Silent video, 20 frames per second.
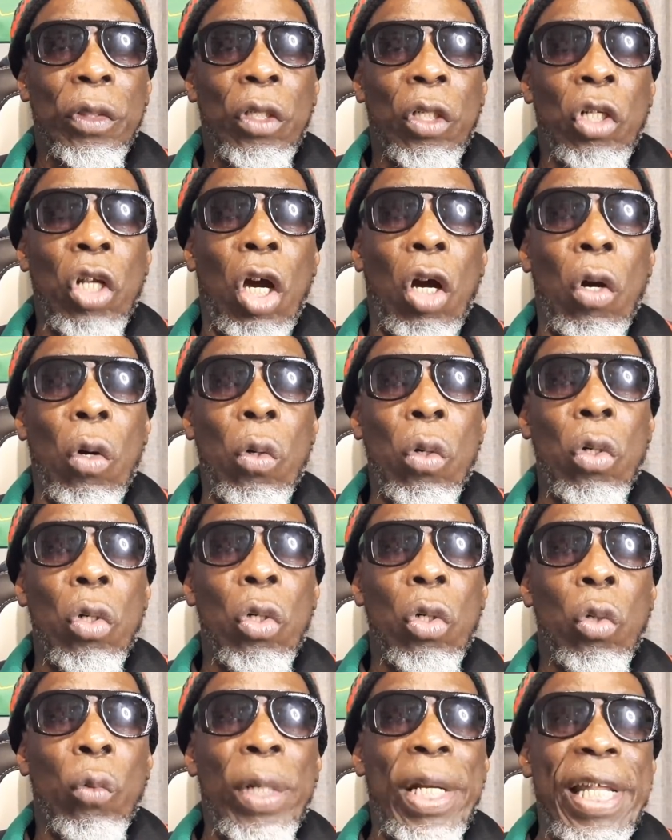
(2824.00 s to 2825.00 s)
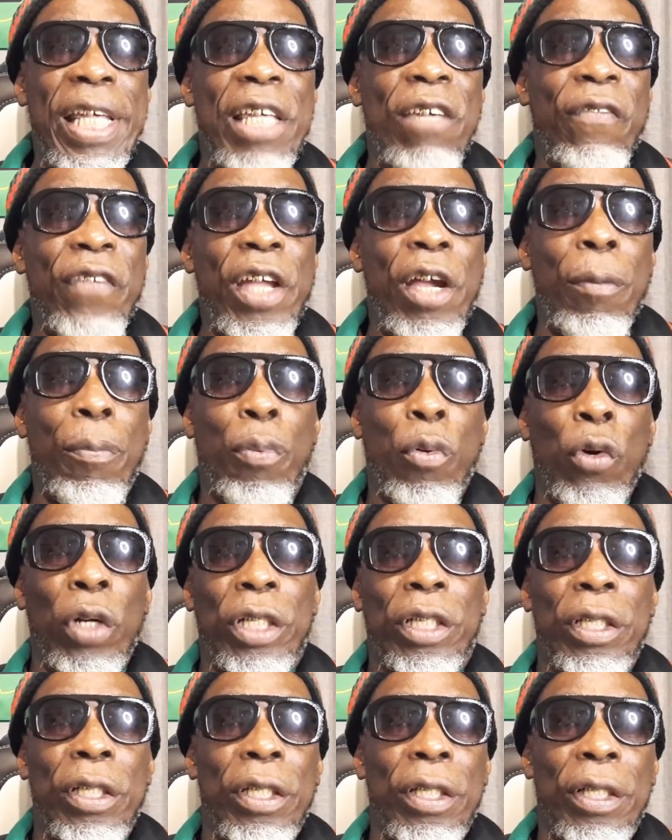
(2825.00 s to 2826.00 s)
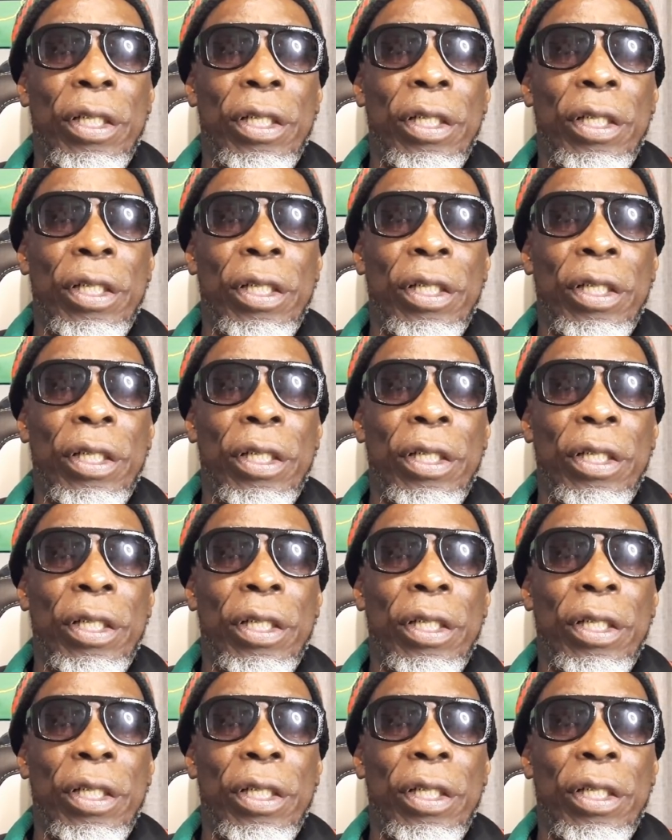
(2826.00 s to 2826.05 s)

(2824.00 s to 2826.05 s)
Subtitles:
Now, we leave airport.